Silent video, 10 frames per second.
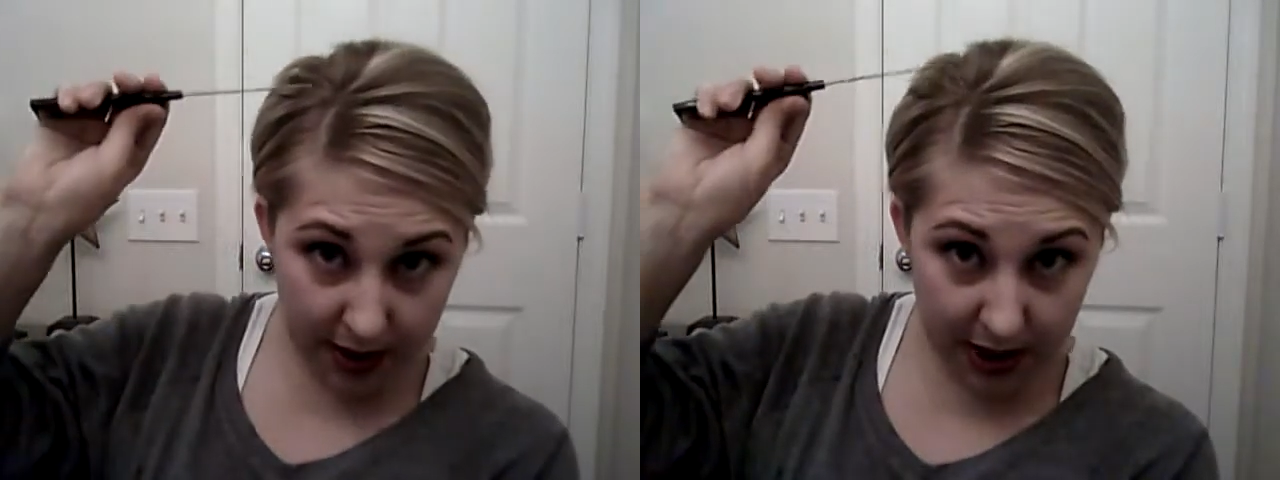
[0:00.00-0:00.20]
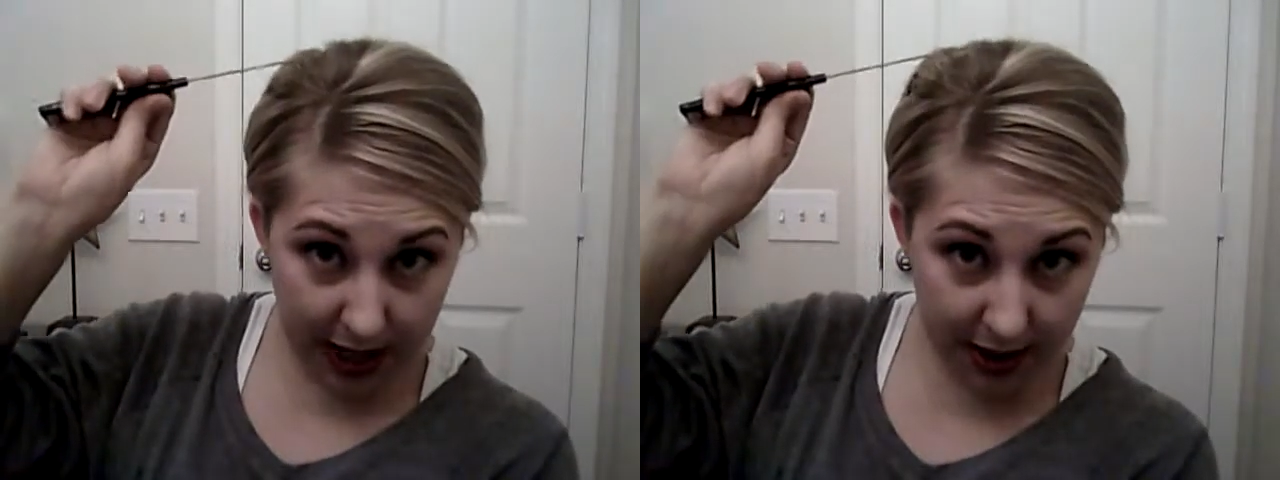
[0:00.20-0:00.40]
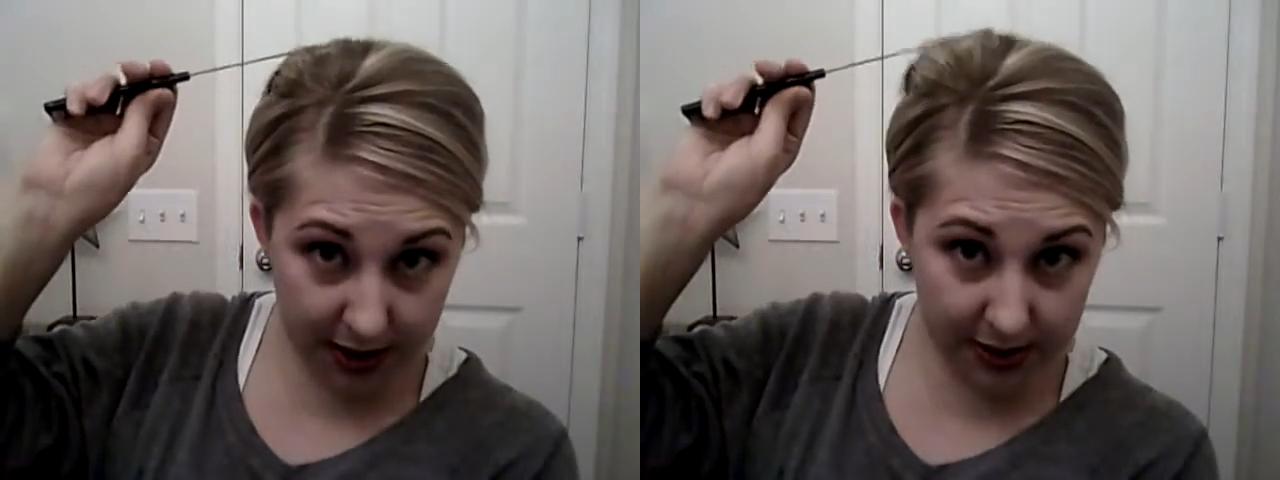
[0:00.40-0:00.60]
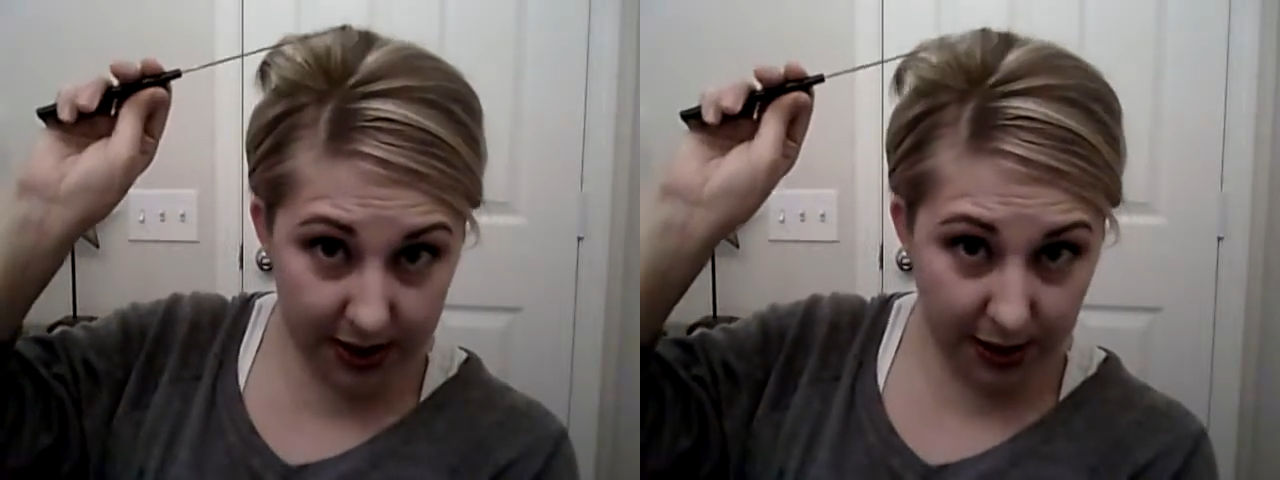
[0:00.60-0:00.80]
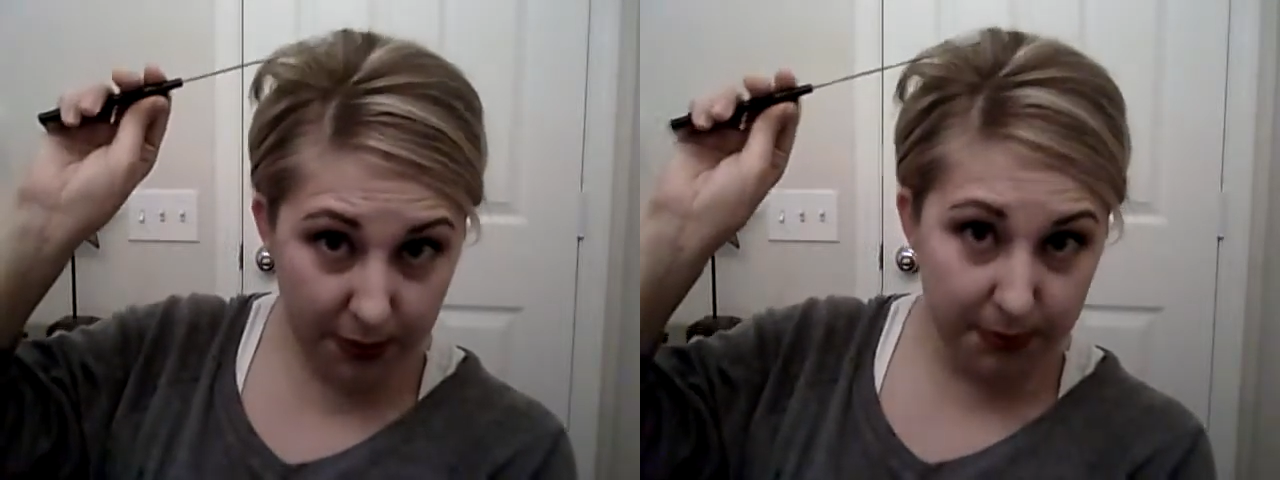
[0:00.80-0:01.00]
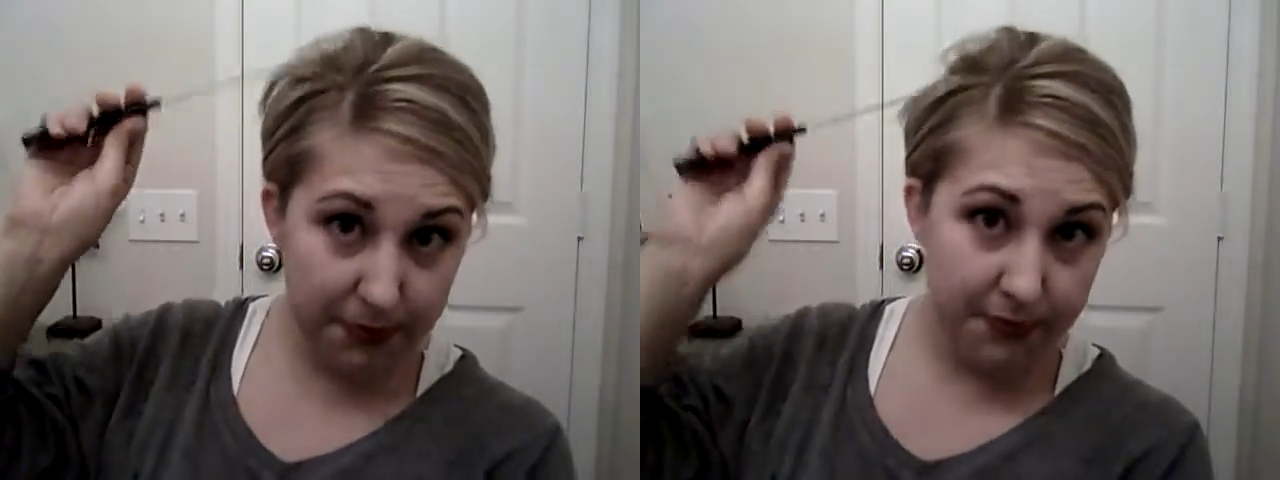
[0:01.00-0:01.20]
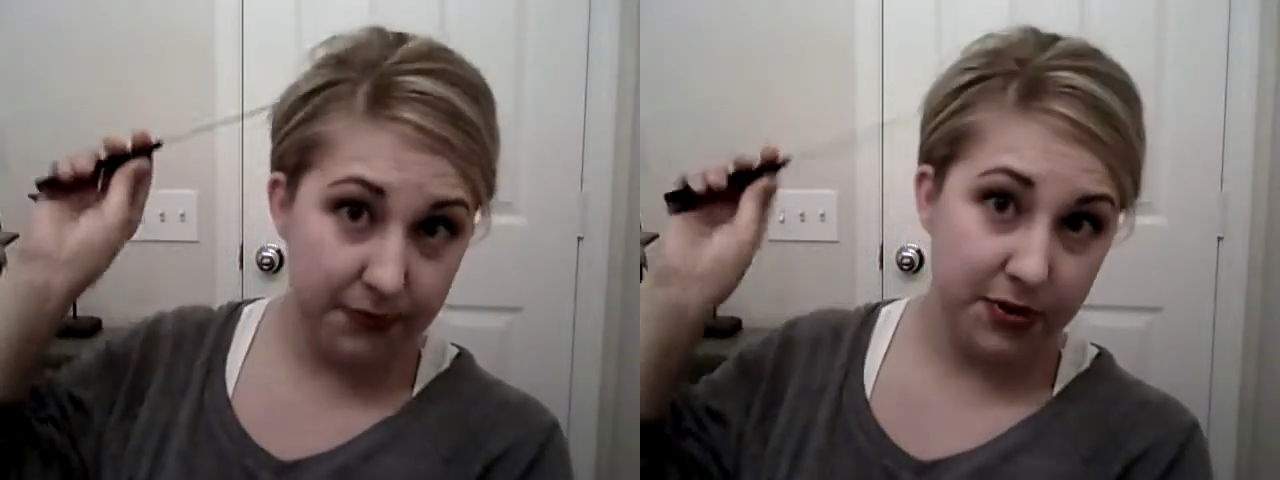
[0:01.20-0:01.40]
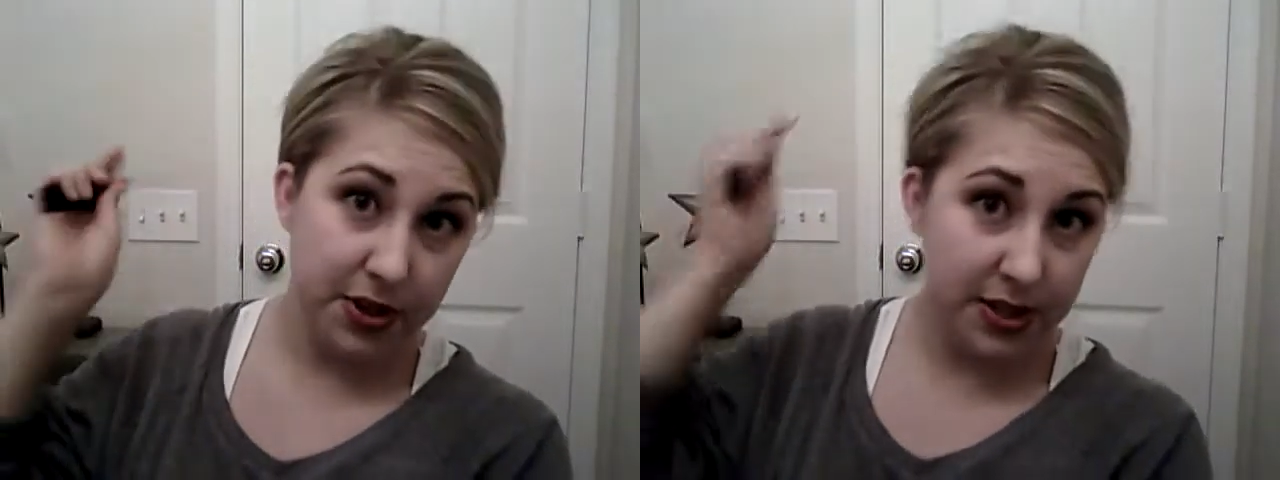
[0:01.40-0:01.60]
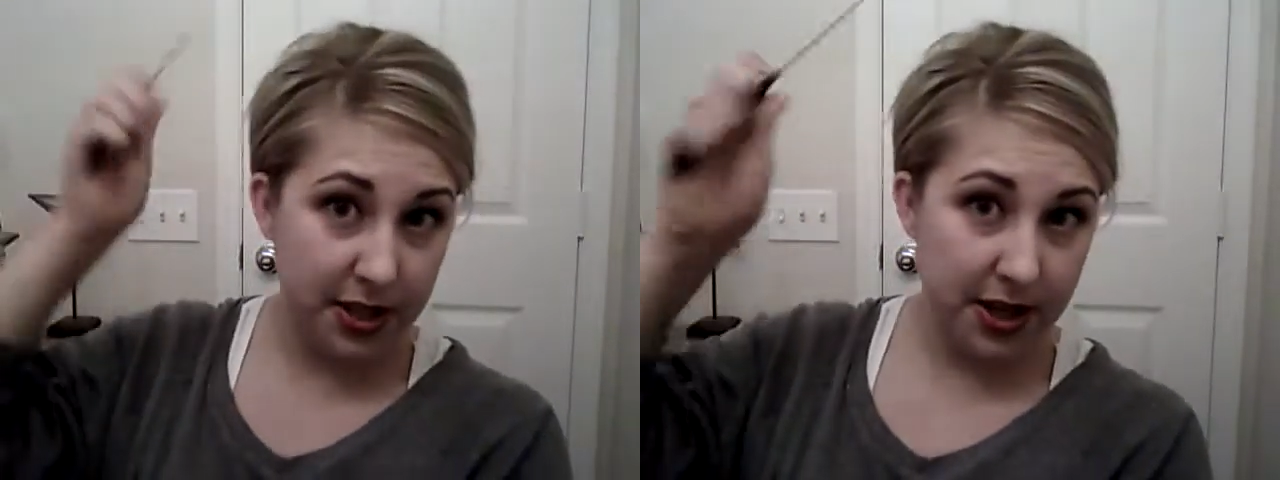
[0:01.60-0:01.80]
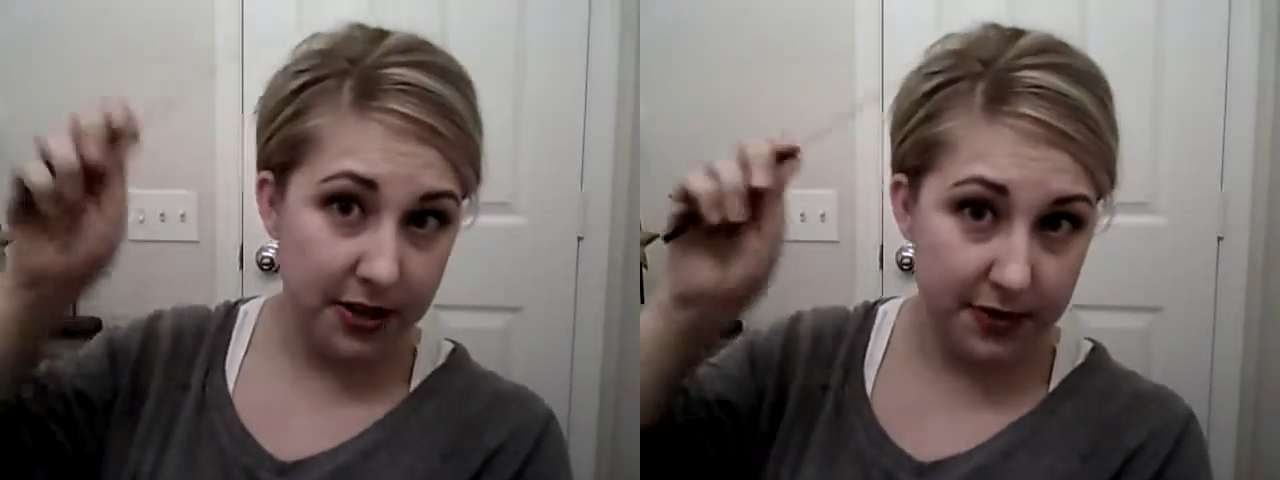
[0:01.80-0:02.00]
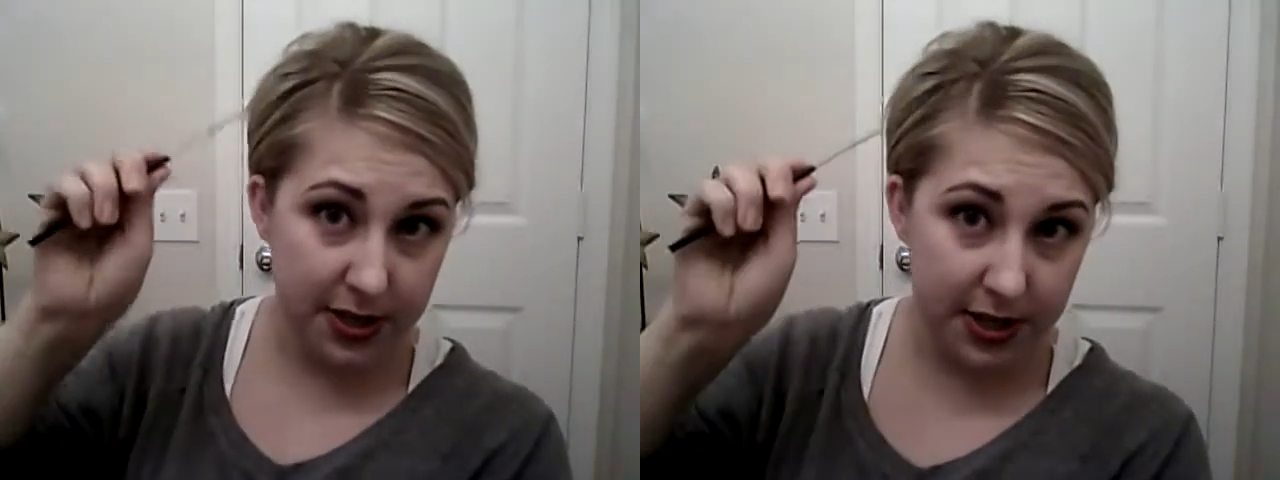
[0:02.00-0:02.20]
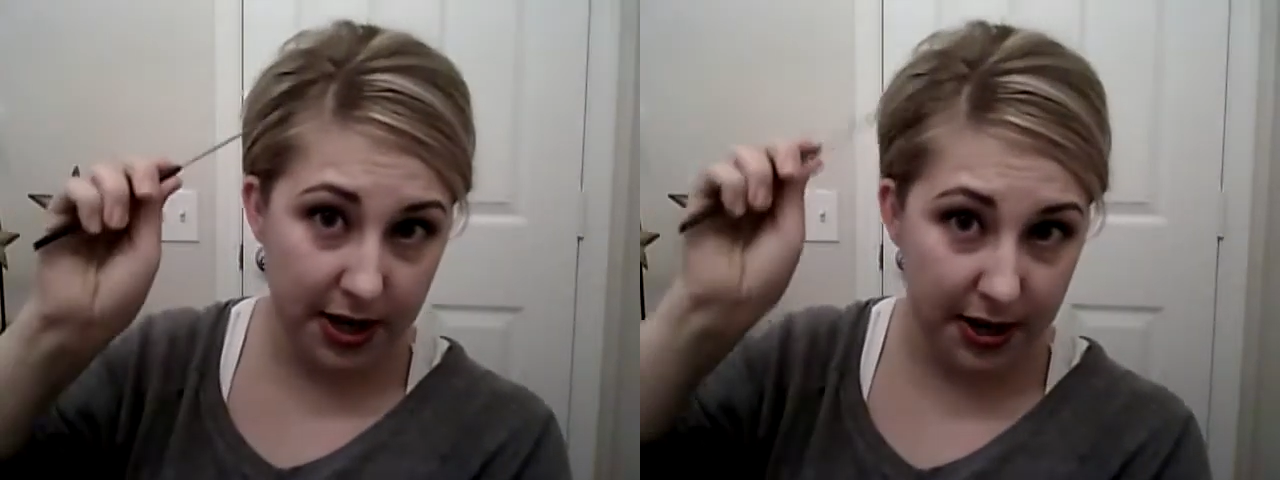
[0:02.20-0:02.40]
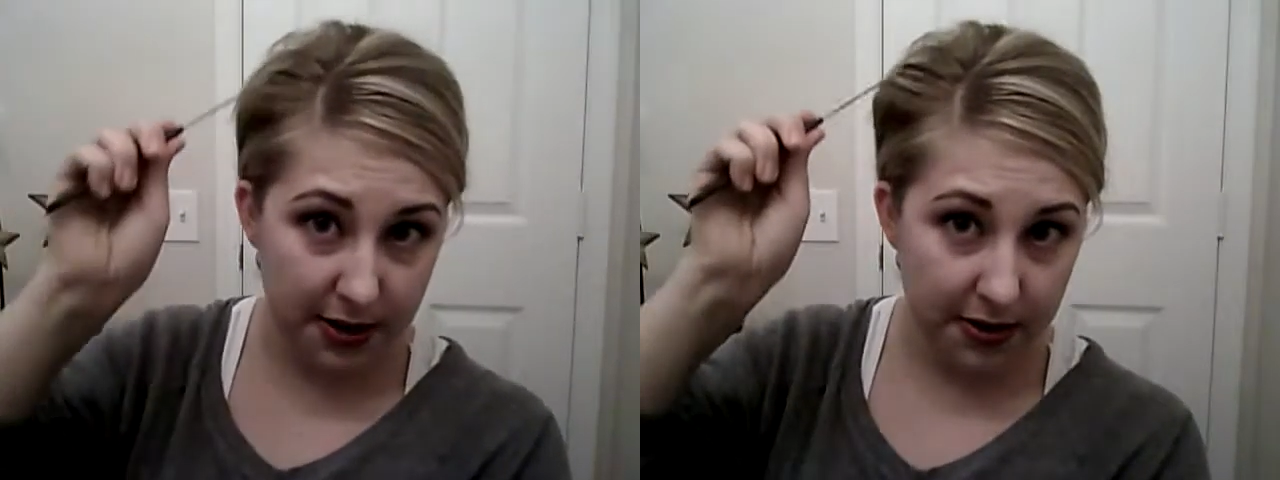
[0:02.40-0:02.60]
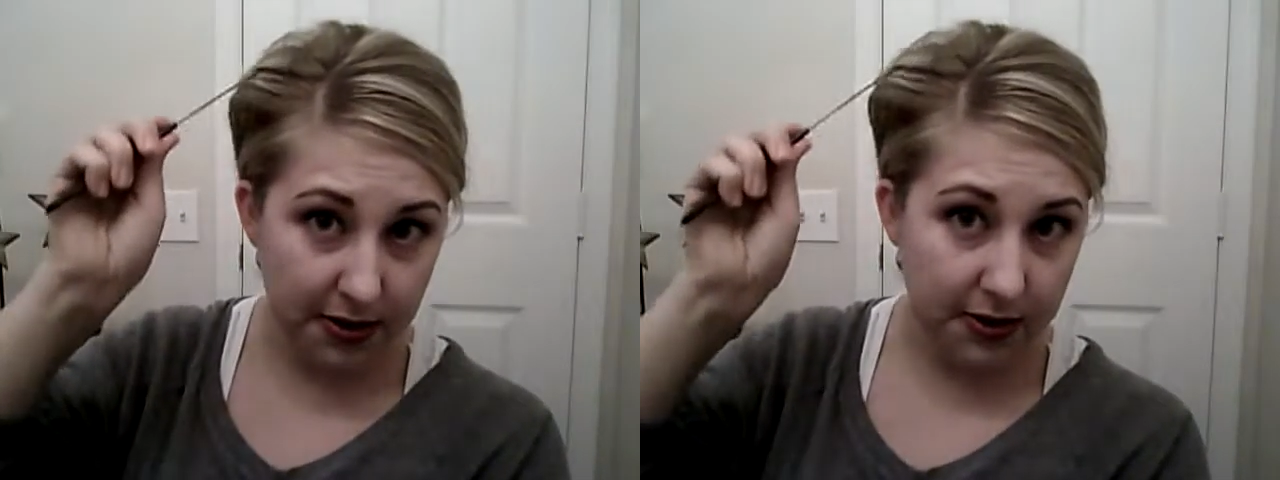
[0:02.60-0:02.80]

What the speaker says: Layers help for this kind of a style.